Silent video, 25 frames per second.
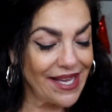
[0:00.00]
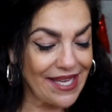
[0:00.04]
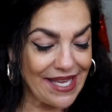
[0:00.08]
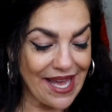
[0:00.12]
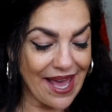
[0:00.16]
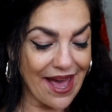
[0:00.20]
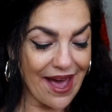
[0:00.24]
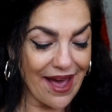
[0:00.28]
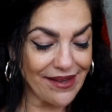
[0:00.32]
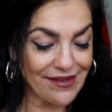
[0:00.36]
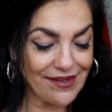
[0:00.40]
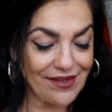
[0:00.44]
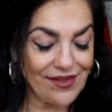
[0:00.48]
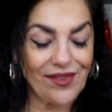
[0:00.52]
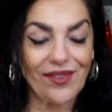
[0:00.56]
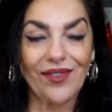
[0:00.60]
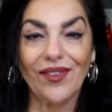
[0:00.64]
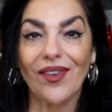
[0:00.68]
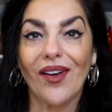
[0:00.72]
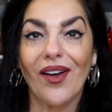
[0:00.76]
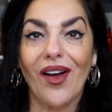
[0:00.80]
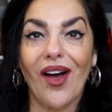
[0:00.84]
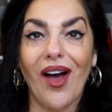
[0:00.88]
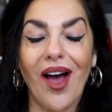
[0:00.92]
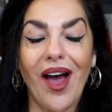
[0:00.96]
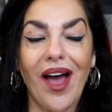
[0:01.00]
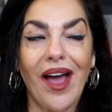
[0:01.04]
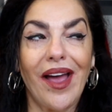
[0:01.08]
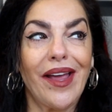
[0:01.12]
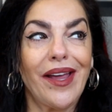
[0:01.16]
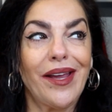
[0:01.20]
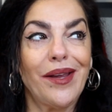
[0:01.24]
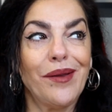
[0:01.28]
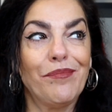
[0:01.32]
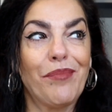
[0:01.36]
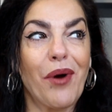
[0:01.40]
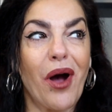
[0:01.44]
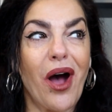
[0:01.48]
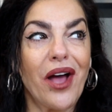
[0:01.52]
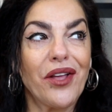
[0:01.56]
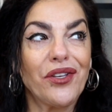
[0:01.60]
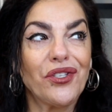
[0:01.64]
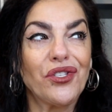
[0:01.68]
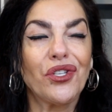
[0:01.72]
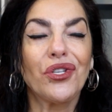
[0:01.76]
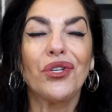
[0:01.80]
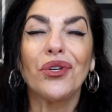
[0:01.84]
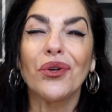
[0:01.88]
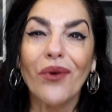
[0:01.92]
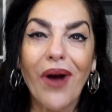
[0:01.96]
yes, I
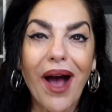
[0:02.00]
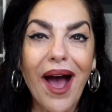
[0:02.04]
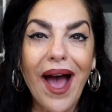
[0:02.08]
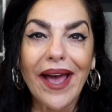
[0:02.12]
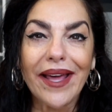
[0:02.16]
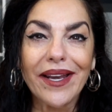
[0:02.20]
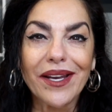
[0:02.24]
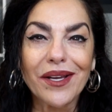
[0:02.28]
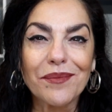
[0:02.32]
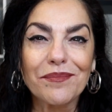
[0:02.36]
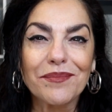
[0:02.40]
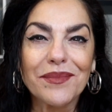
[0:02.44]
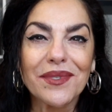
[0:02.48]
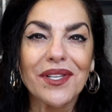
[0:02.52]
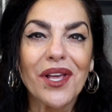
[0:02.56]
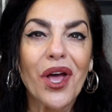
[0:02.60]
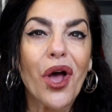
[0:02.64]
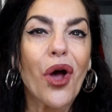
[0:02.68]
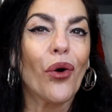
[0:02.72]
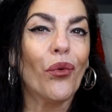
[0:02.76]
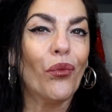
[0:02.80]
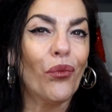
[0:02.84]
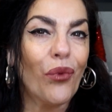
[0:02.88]
bought two items.